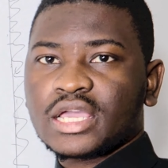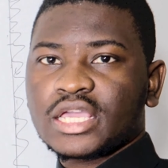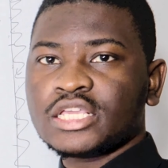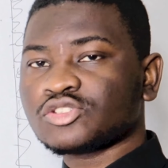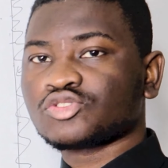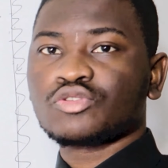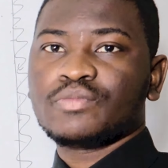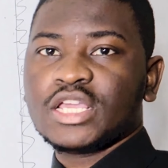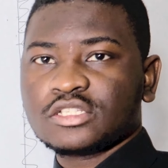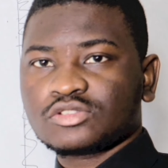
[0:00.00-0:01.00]

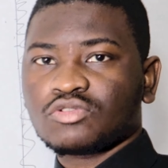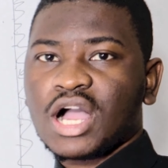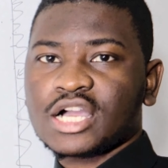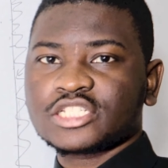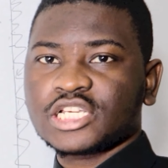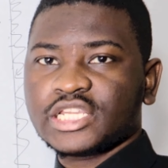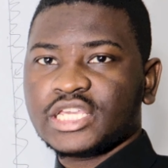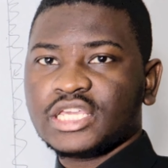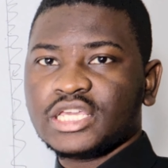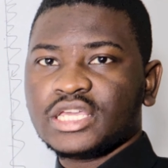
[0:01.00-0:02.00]
instruments to
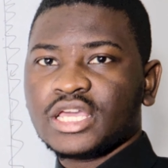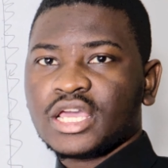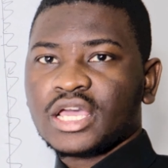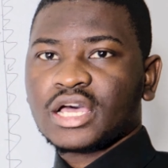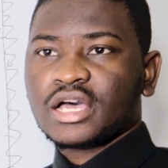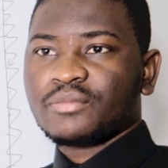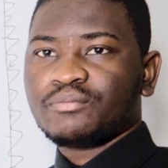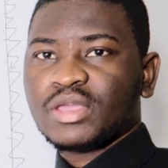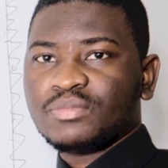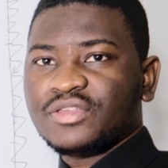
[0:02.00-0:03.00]
actually
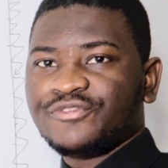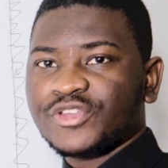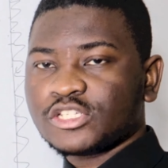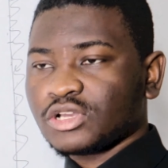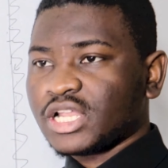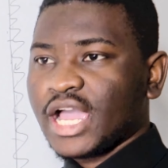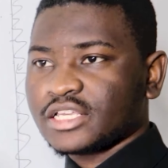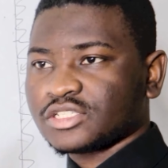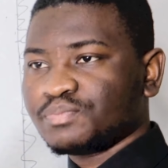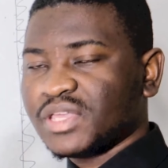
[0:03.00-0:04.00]
maybe
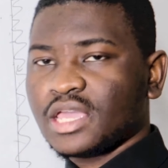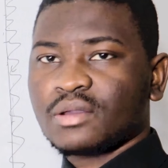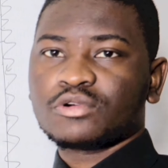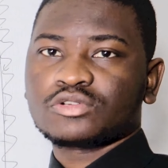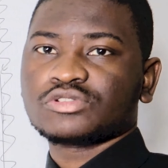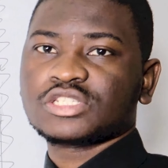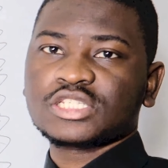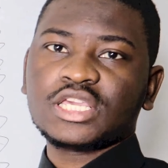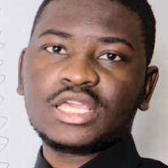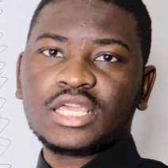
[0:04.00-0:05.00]
visualize, be able to
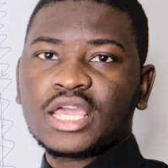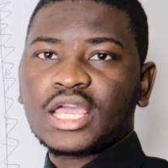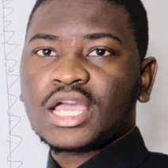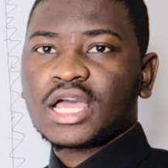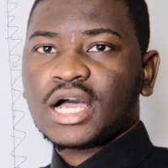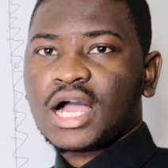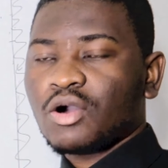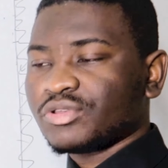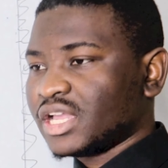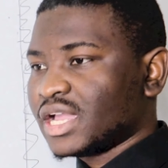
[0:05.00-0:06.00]
see
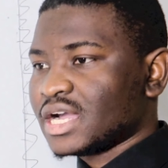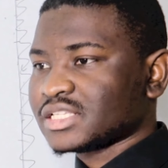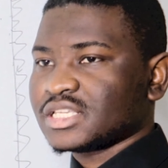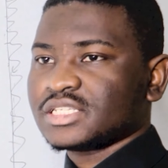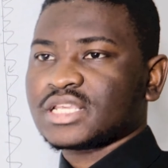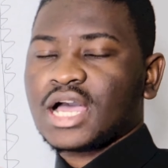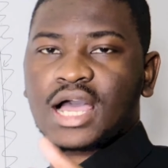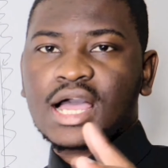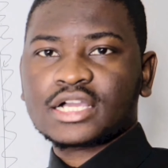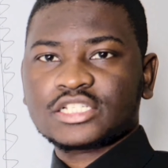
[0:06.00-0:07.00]
how the gases
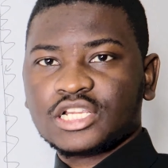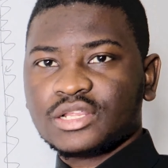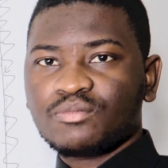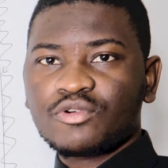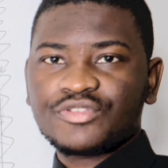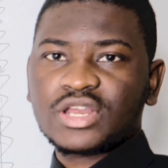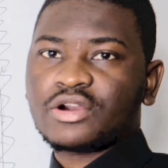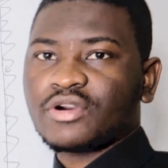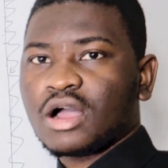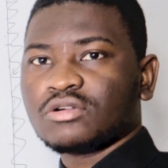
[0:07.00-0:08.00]
are actually moving
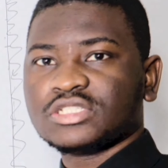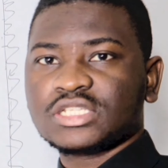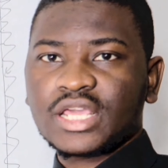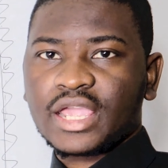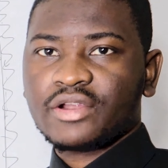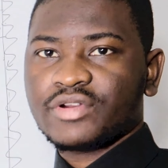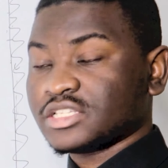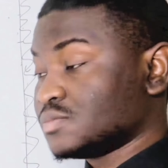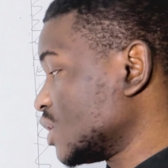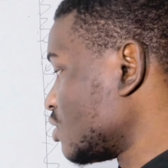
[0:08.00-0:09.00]
around the
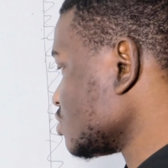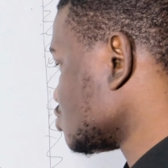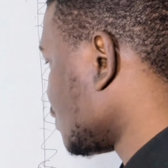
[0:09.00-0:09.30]
areas. Because